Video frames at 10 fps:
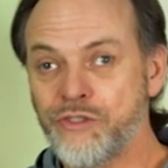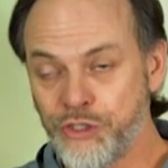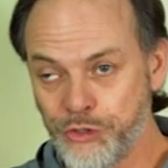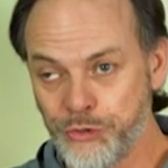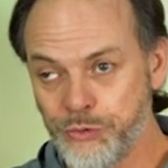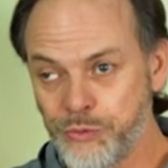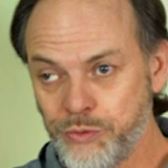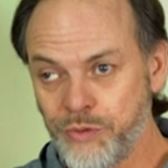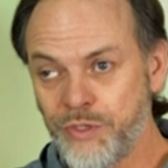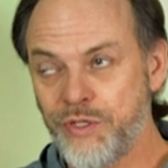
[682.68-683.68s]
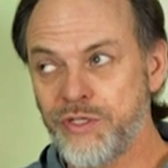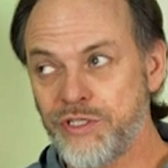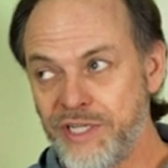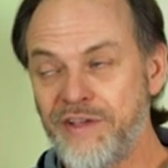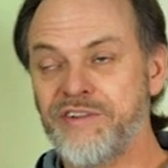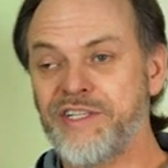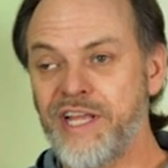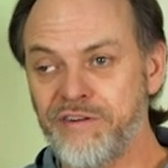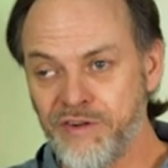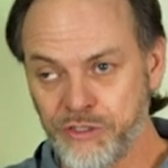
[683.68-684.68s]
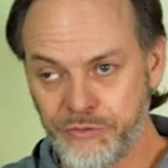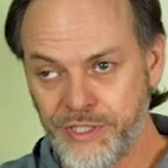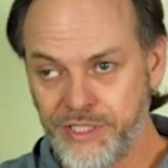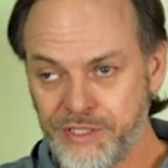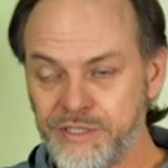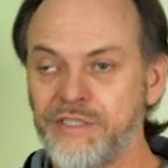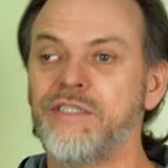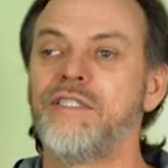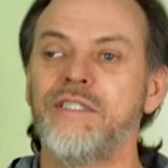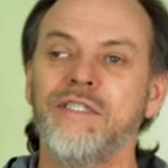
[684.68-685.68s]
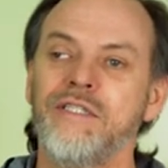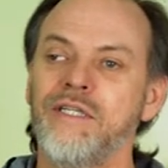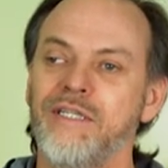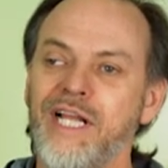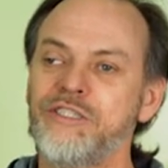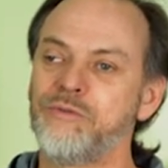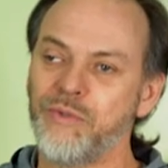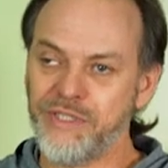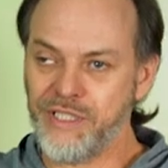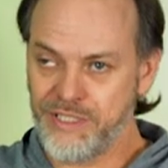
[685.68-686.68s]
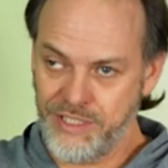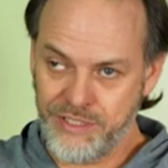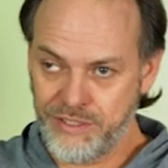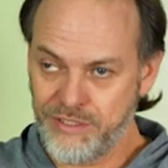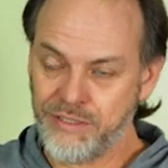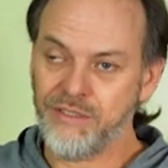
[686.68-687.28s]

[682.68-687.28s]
2 70th anniversary. And that's what this is.